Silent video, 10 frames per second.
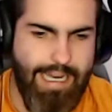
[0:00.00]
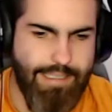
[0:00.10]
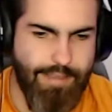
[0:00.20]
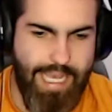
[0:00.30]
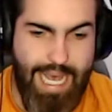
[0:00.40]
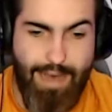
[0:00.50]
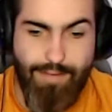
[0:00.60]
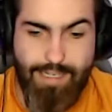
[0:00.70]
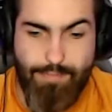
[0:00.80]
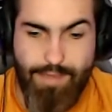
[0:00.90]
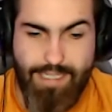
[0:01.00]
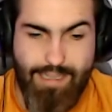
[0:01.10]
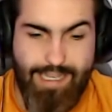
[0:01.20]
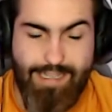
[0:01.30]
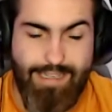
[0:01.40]
So they haven't. I mean,
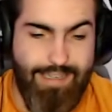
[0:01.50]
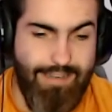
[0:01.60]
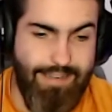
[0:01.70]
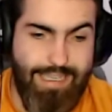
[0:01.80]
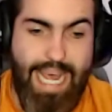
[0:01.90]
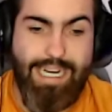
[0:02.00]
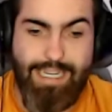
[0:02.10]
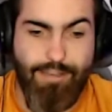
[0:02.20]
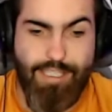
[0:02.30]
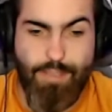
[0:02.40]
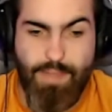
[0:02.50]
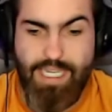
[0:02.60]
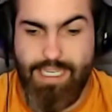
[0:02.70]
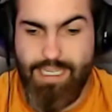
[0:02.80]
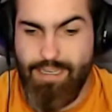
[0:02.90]
like, technically
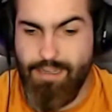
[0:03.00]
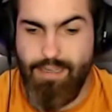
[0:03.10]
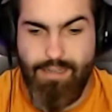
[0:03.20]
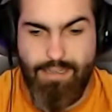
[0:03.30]
speaking,